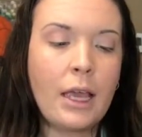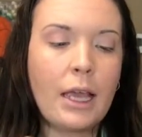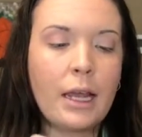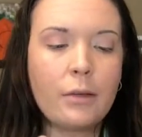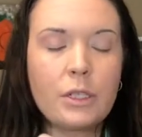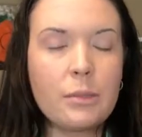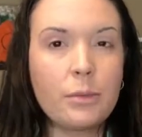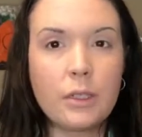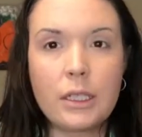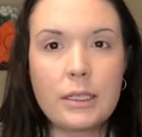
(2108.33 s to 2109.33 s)
And I'm just
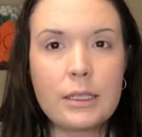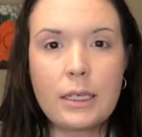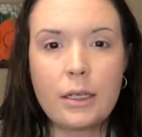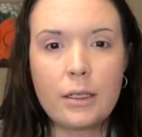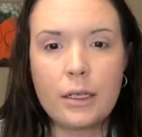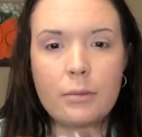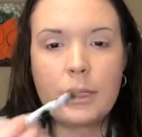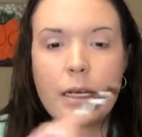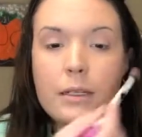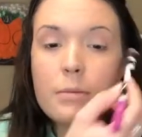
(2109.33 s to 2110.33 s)
building this color up,
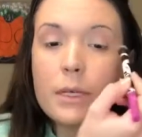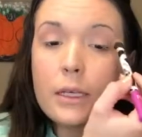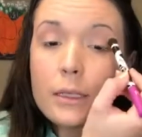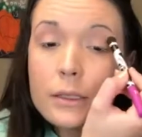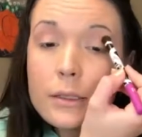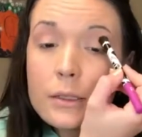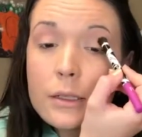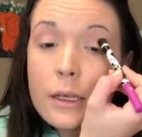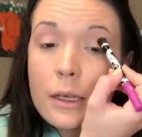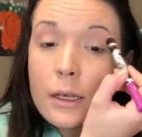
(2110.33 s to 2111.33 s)
guys, because
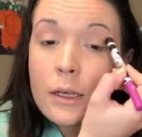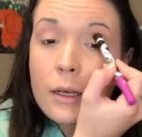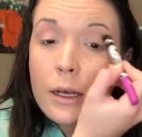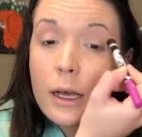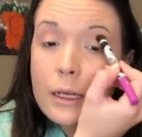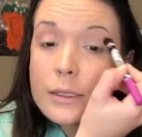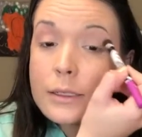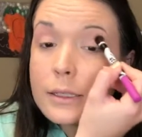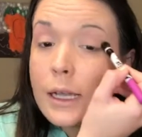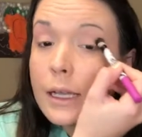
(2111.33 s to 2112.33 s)
I
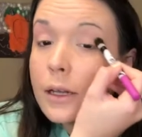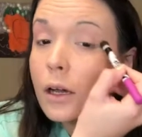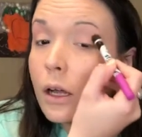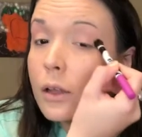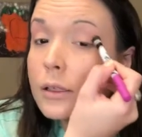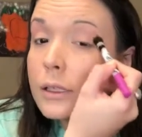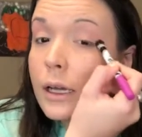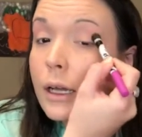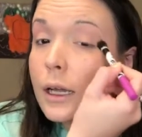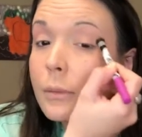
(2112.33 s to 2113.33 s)
say it all the
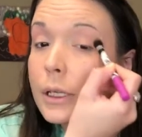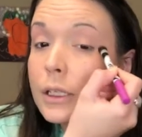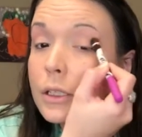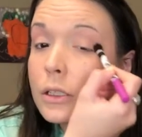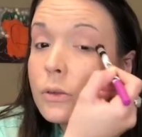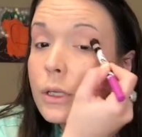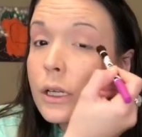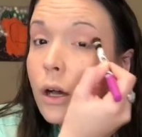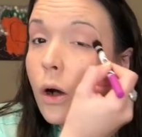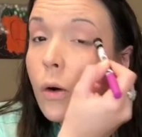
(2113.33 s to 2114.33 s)
time. You
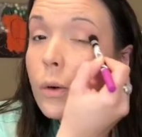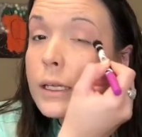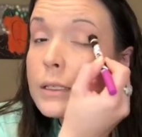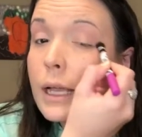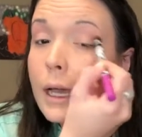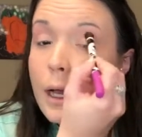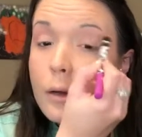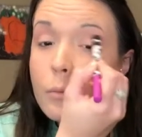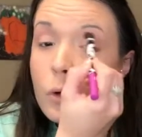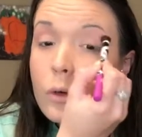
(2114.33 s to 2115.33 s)
can always
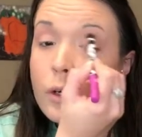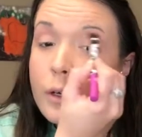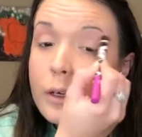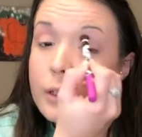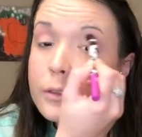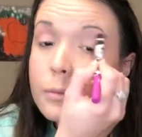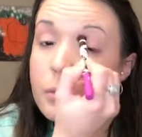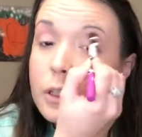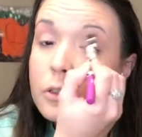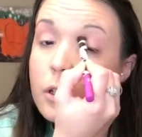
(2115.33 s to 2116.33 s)
add more. It's
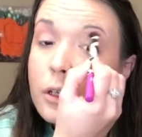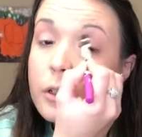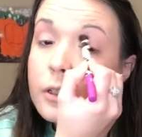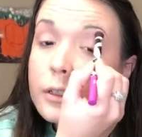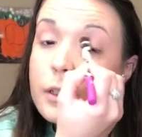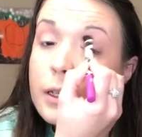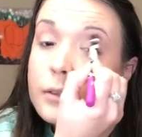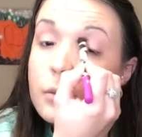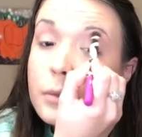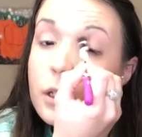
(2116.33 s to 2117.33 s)
much harder to take
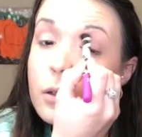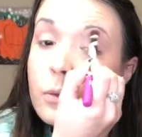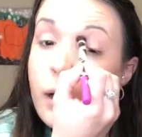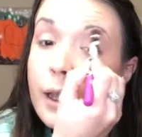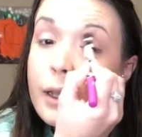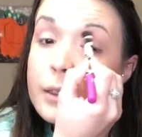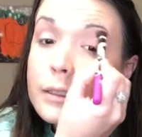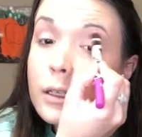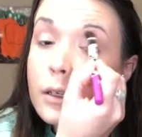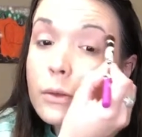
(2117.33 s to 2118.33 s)
something away,
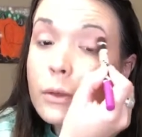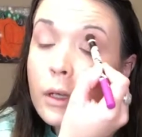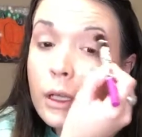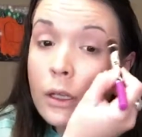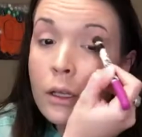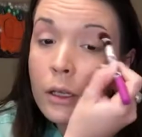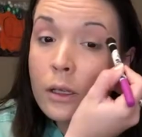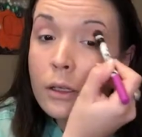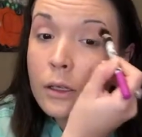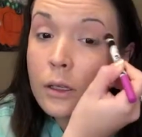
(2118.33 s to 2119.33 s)
so
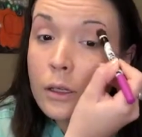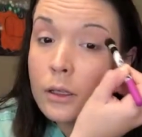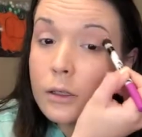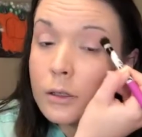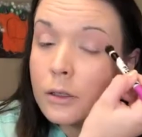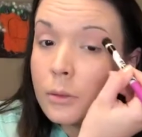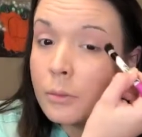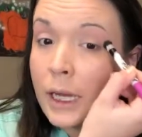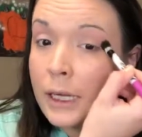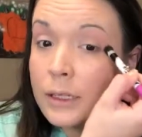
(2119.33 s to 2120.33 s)
you
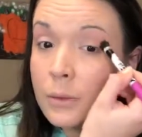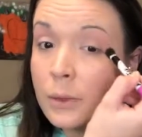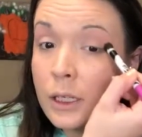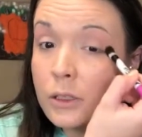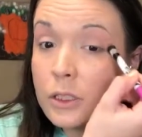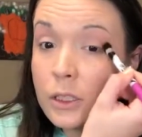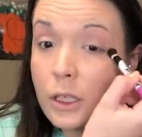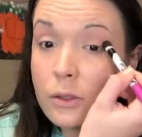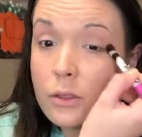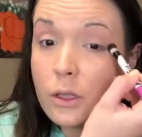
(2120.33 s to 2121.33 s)
might as well just
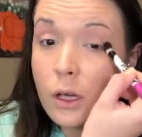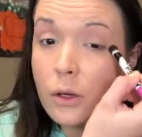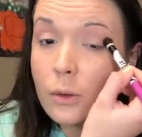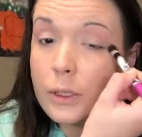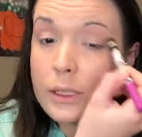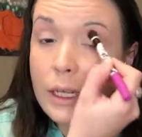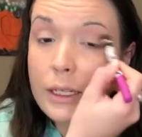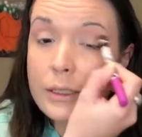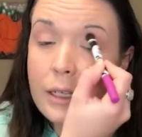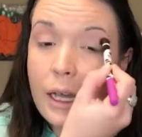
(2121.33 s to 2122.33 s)
go slow and take
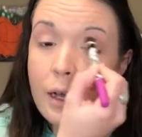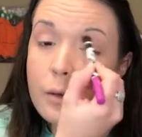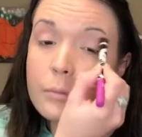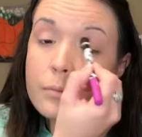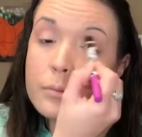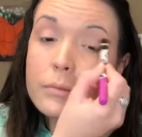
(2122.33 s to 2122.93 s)
your time.